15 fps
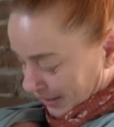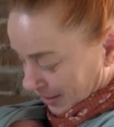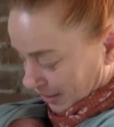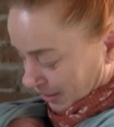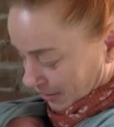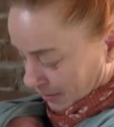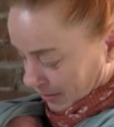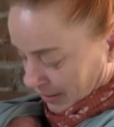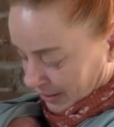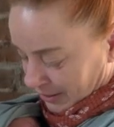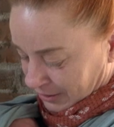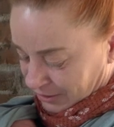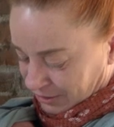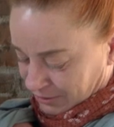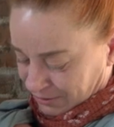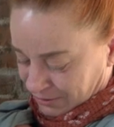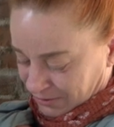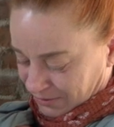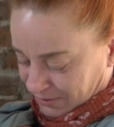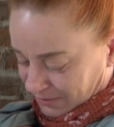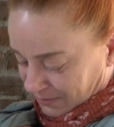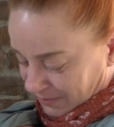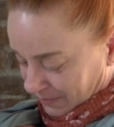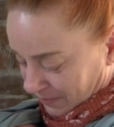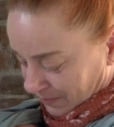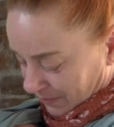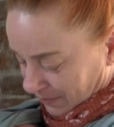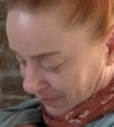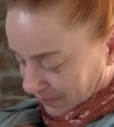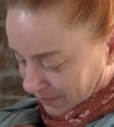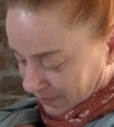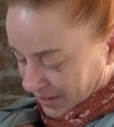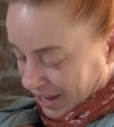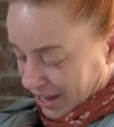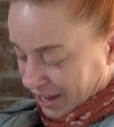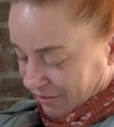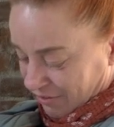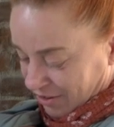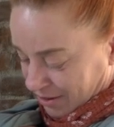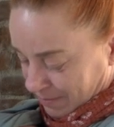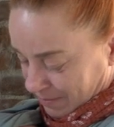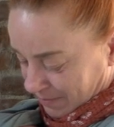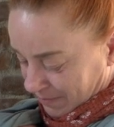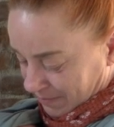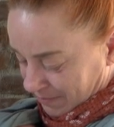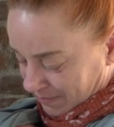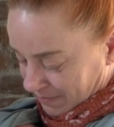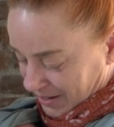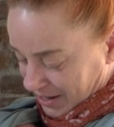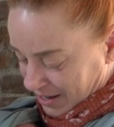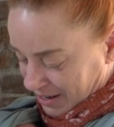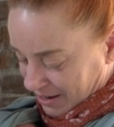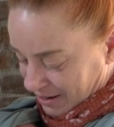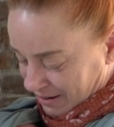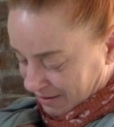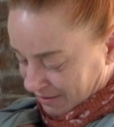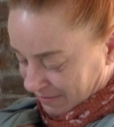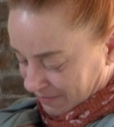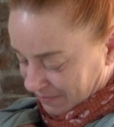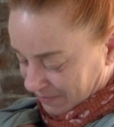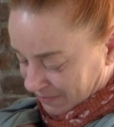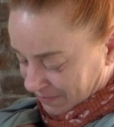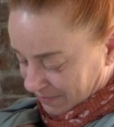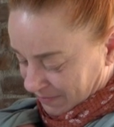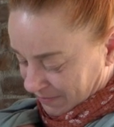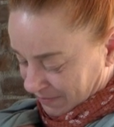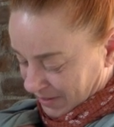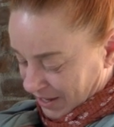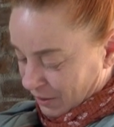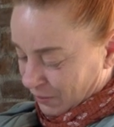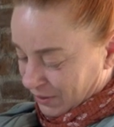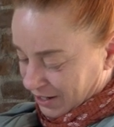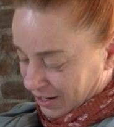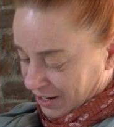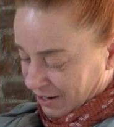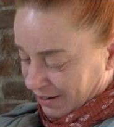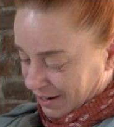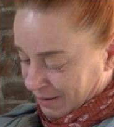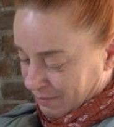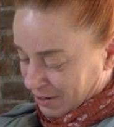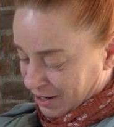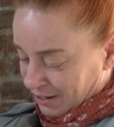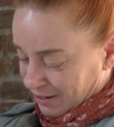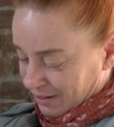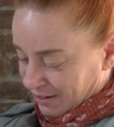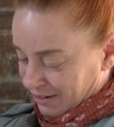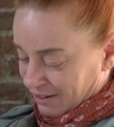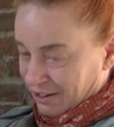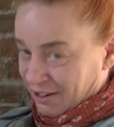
it's so nice to have him here. And with here, I mean